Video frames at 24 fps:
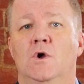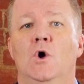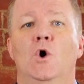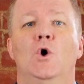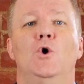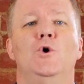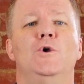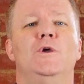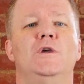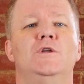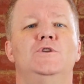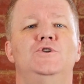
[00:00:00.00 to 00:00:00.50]

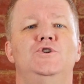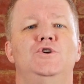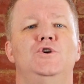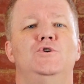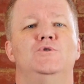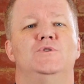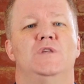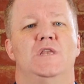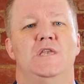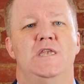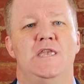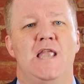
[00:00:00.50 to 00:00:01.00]
Or you can
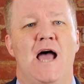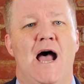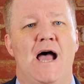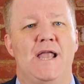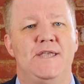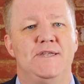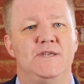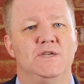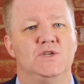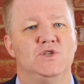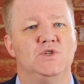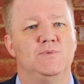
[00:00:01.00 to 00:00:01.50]
choose
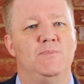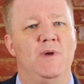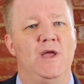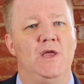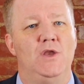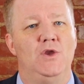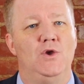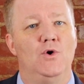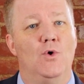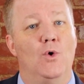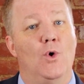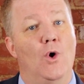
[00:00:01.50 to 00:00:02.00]
not to
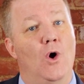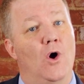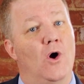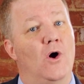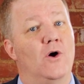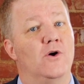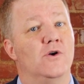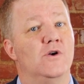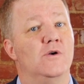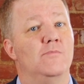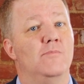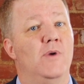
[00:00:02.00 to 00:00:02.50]
spend your
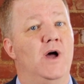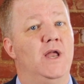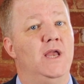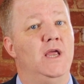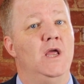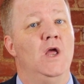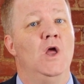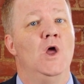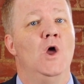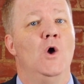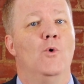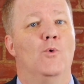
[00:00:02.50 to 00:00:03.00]
hard-earned
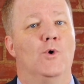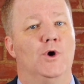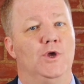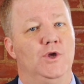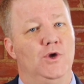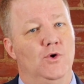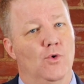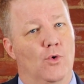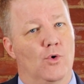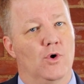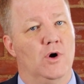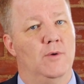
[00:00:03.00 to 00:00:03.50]
money where
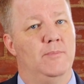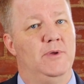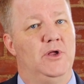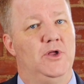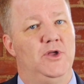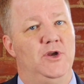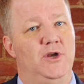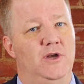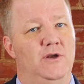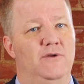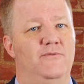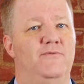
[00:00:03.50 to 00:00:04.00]
your
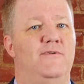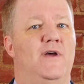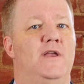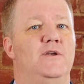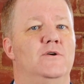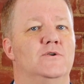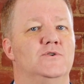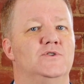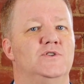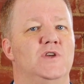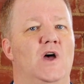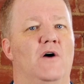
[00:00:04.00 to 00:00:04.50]
ability to defend
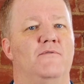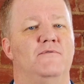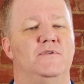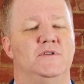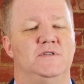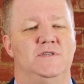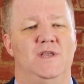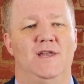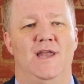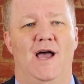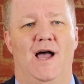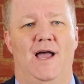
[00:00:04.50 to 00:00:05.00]
yourself is
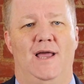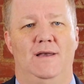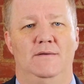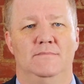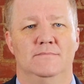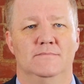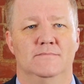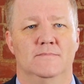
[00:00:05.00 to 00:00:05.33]
denied.